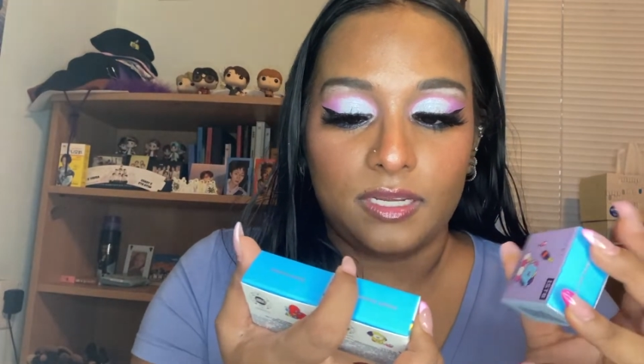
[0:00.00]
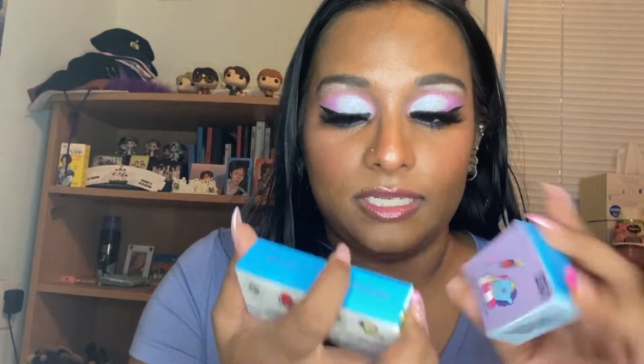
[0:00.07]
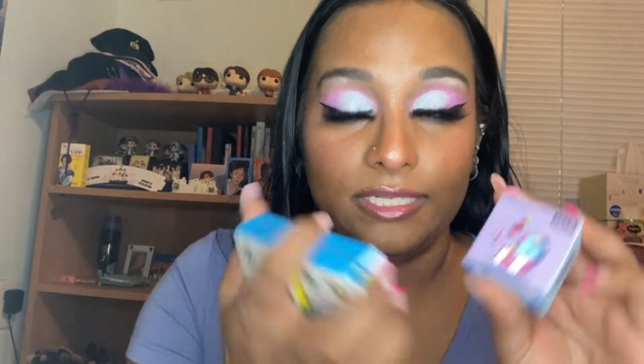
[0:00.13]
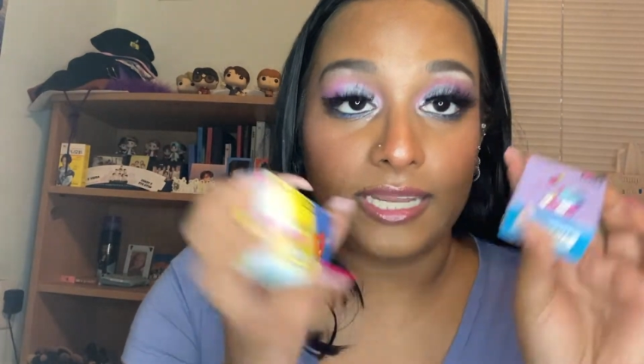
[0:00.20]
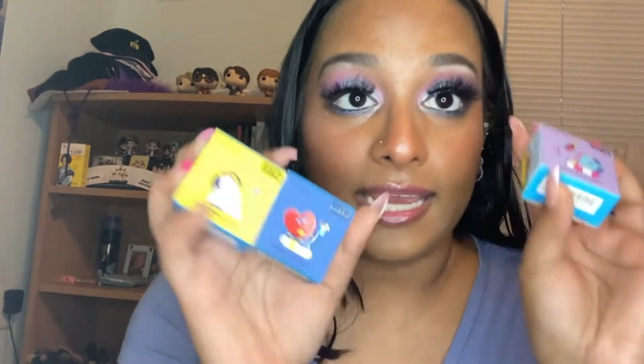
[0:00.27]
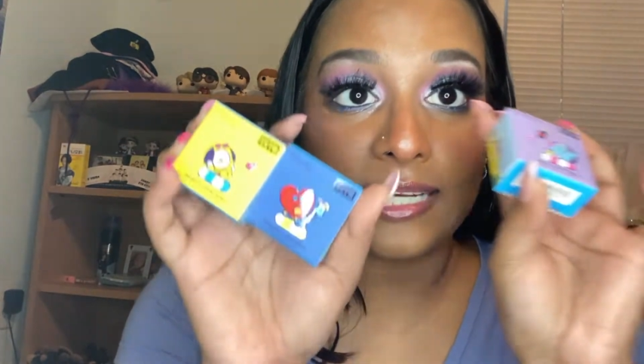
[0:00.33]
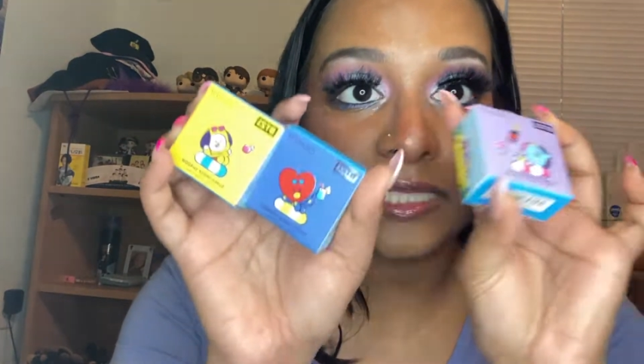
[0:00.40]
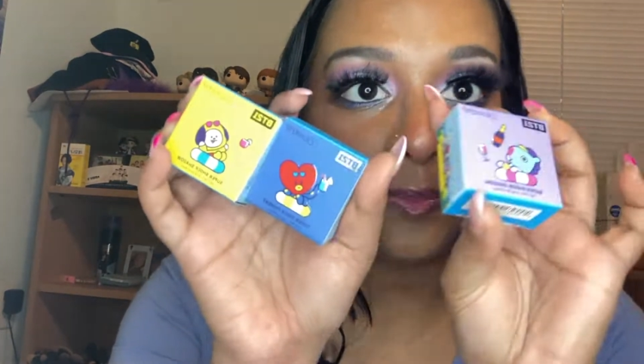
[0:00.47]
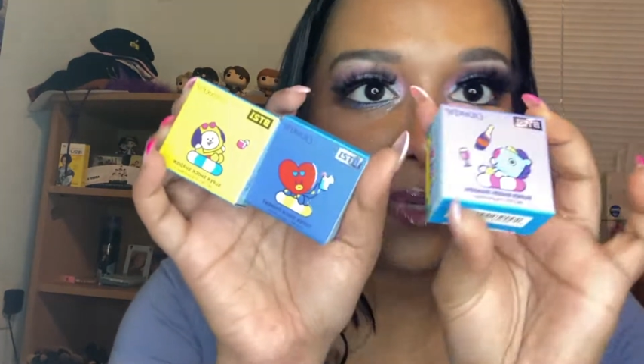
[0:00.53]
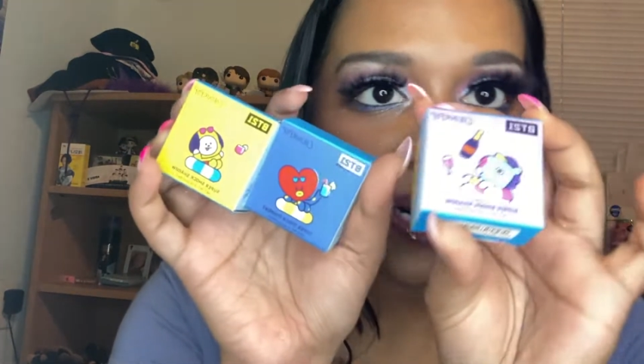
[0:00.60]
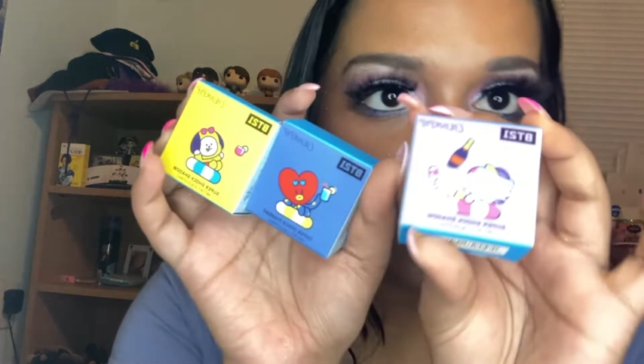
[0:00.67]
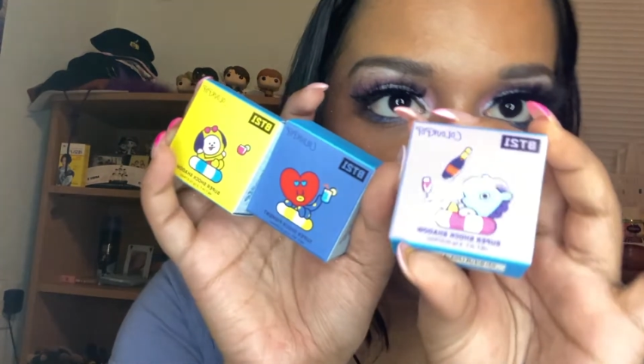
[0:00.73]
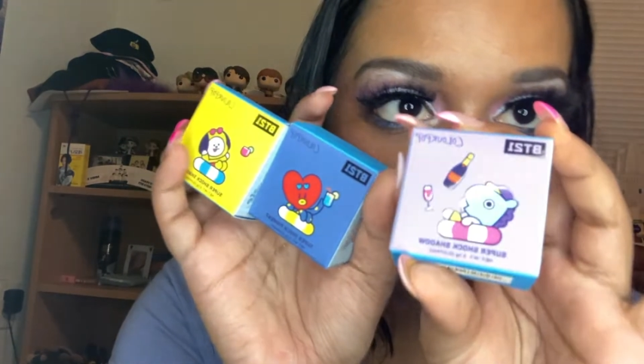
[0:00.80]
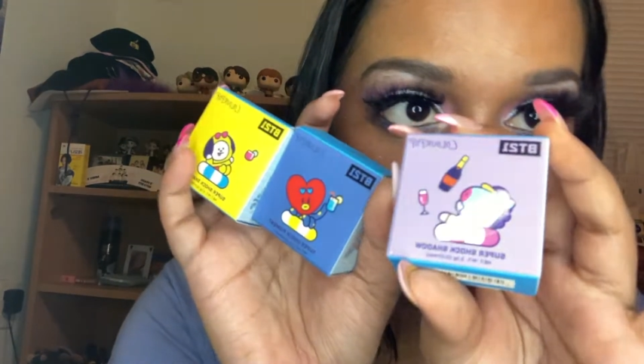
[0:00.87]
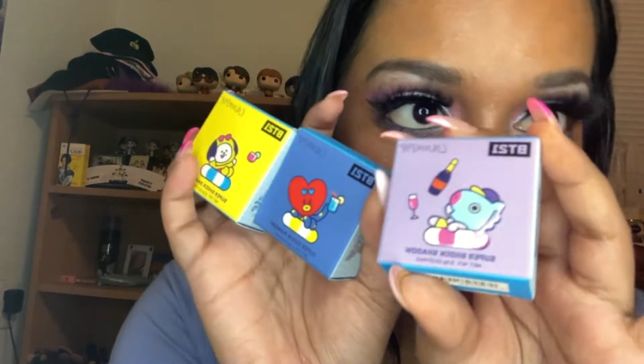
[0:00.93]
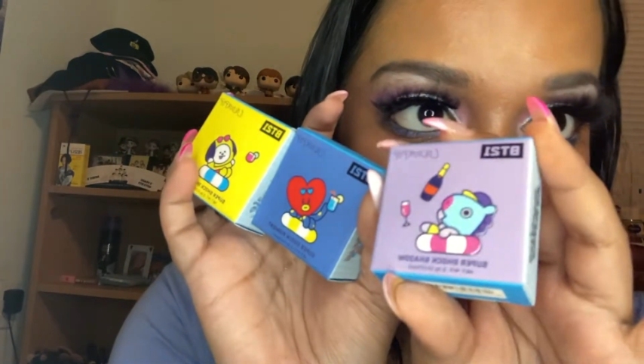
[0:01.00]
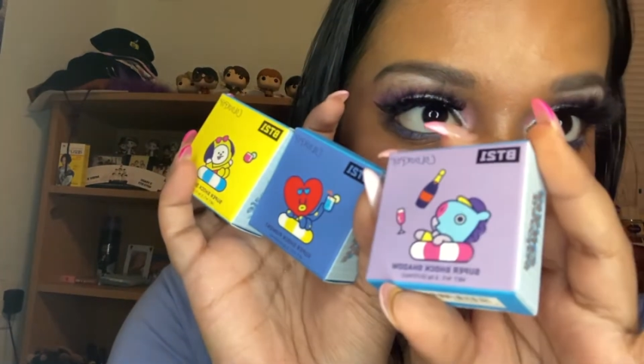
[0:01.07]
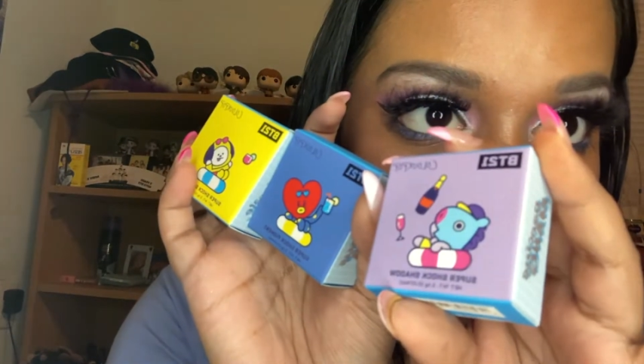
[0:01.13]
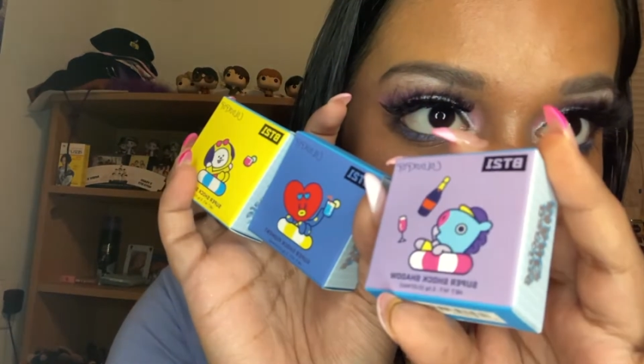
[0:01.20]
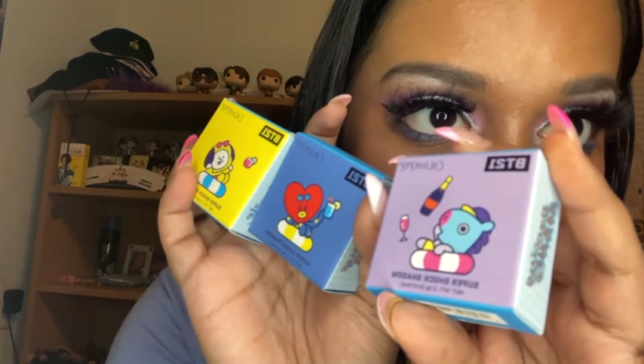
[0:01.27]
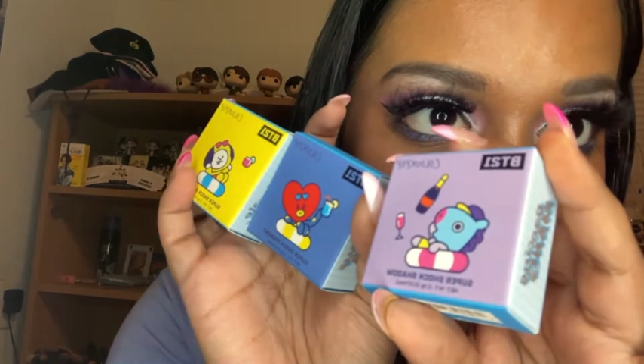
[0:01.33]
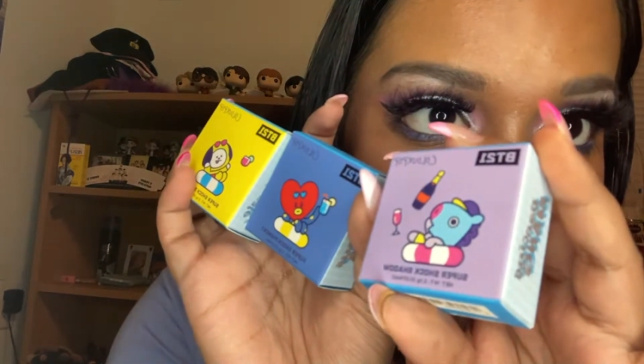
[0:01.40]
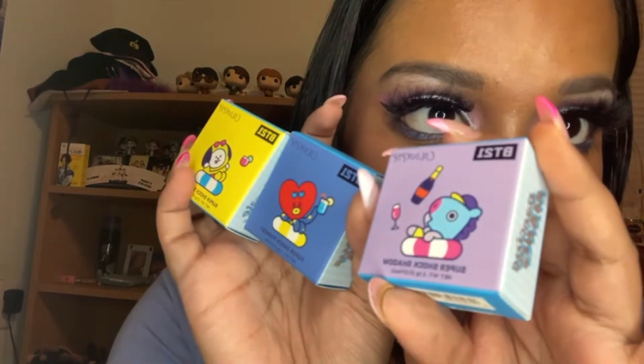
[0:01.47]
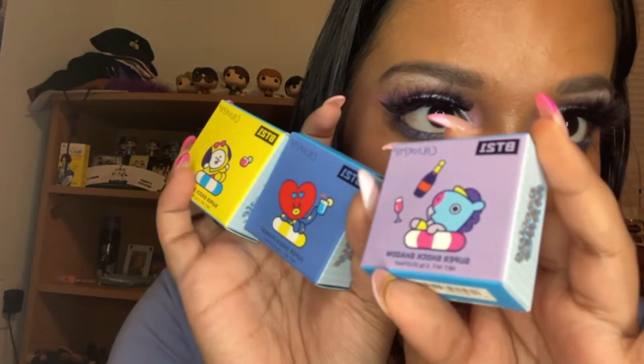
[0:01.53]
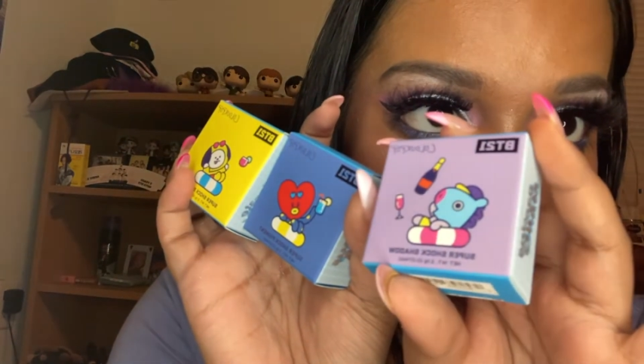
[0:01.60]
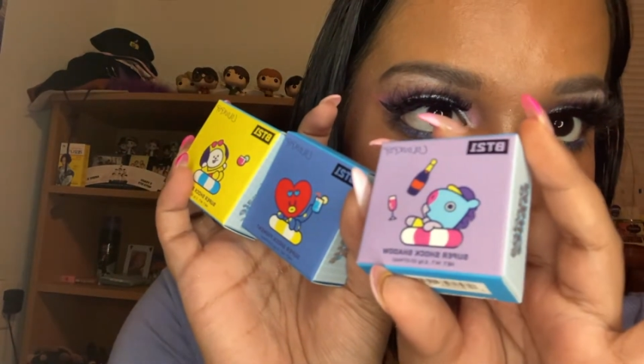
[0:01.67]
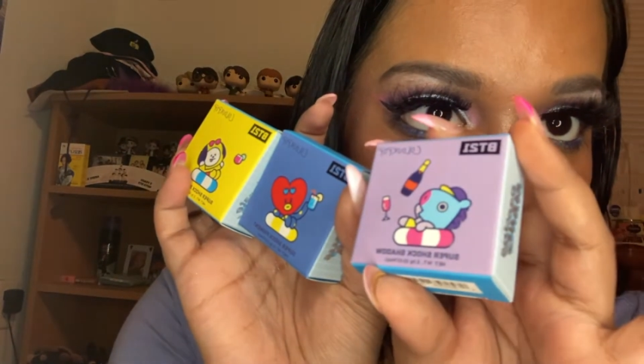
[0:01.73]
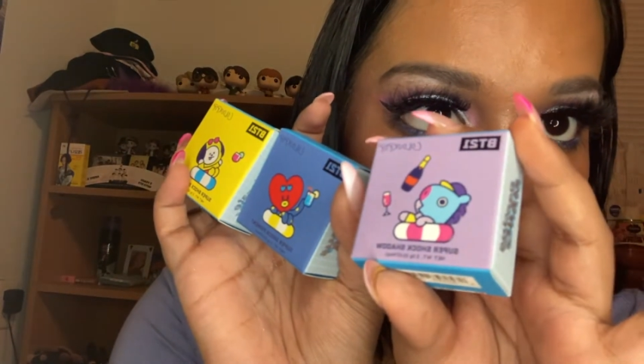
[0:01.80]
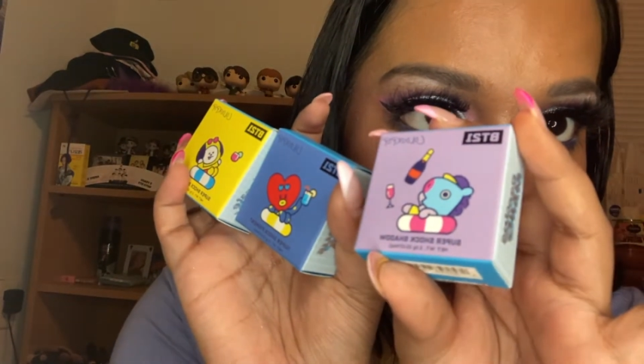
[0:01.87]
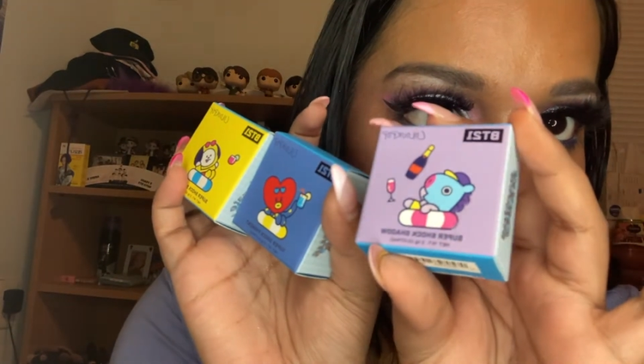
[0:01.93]
next, but I wanted to show y'all the little
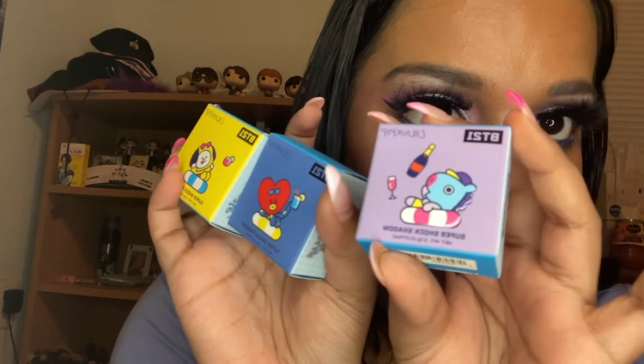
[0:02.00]
outside.